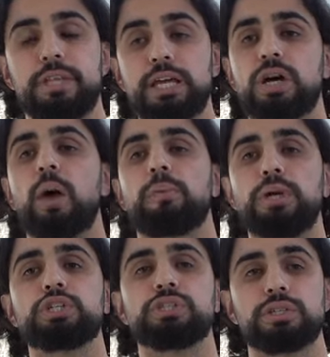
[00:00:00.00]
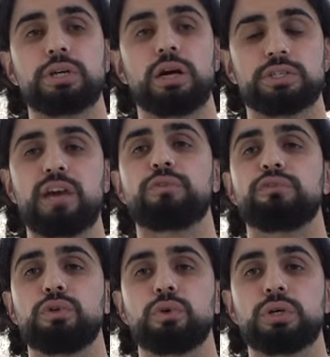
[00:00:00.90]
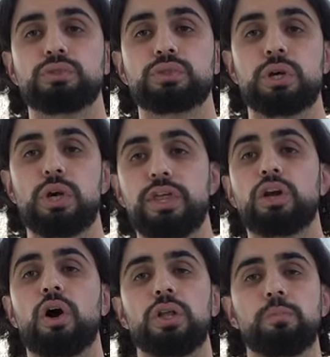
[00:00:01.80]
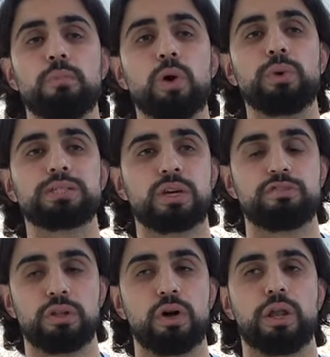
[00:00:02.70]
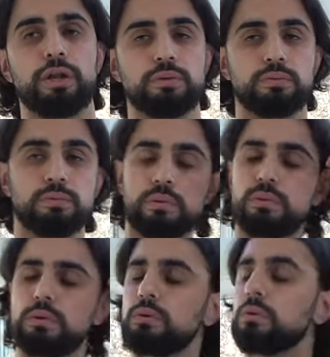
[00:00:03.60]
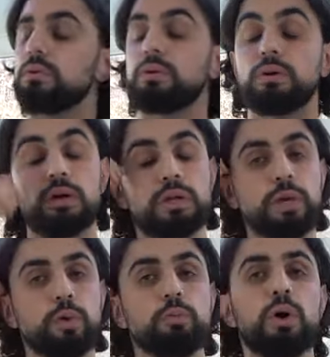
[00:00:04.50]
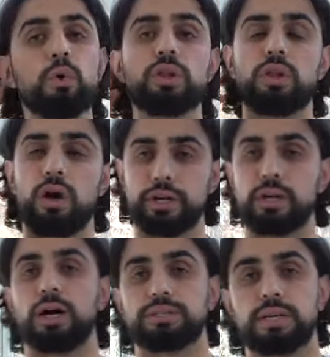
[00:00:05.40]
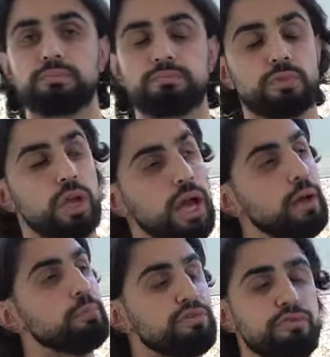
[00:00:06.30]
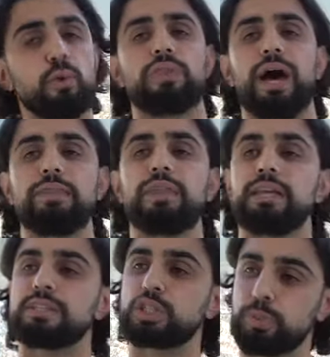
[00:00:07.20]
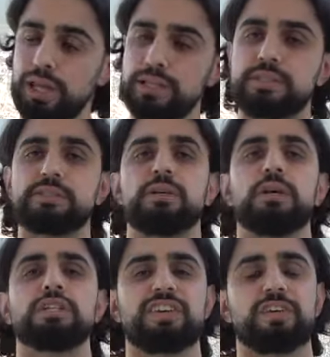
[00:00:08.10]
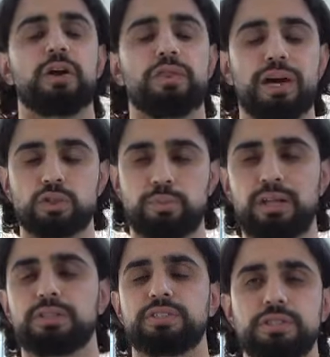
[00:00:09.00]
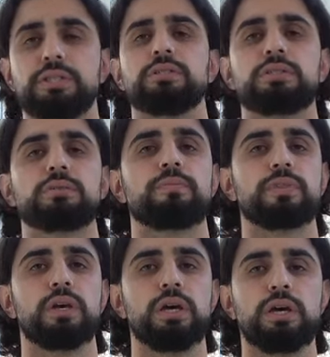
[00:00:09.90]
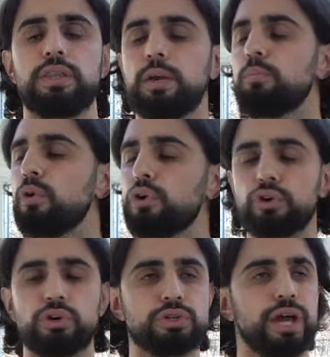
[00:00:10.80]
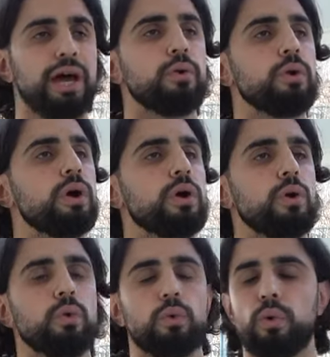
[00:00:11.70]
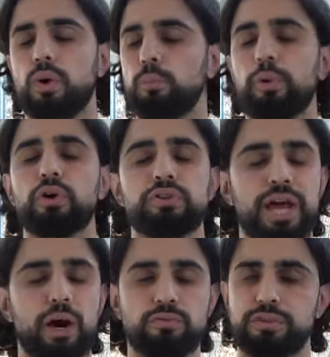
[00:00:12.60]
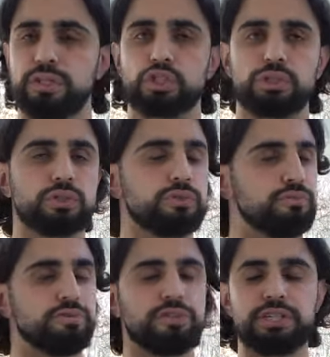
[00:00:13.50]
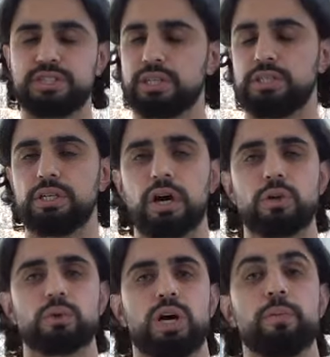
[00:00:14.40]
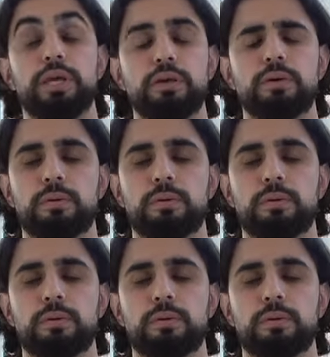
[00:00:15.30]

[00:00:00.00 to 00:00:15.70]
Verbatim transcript: It's operations in Gaza every few years. They call it mowings of the lawn. They will mow the lawn in Gaza, and before that, they displaced 700,000 Palestinians. They murdered and burnt down villages 50, 60, God knows how many.